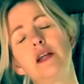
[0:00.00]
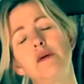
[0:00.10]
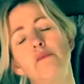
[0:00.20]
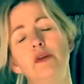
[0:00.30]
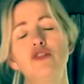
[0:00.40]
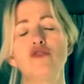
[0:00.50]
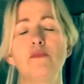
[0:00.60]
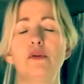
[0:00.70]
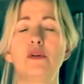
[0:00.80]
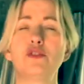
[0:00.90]
in a
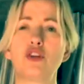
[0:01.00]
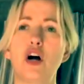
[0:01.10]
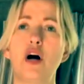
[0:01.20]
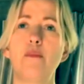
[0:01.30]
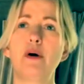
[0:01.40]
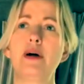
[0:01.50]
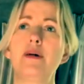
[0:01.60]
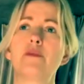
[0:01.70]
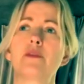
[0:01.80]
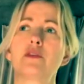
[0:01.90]
miserable job
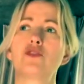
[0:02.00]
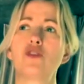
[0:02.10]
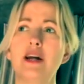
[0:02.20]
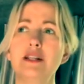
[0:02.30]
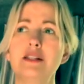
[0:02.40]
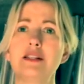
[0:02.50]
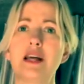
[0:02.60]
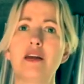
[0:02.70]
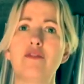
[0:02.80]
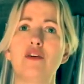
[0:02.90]
trying to
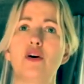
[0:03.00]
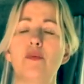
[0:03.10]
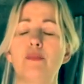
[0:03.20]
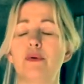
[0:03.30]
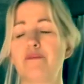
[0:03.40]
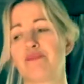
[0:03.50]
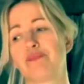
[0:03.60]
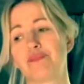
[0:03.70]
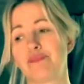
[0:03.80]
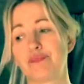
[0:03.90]
save up,
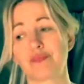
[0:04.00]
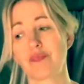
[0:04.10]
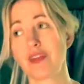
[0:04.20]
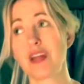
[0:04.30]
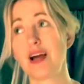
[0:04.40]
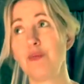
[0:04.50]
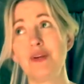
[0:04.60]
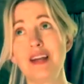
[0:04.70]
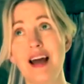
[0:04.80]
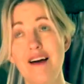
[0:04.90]
I
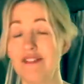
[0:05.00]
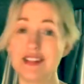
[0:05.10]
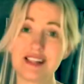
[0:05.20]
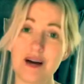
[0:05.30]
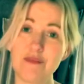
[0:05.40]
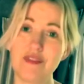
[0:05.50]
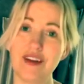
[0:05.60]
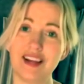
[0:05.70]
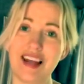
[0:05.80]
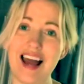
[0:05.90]
wouldn't have this camper
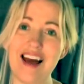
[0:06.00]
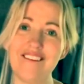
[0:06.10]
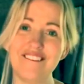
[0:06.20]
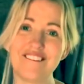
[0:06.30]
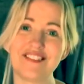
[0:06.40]
van now.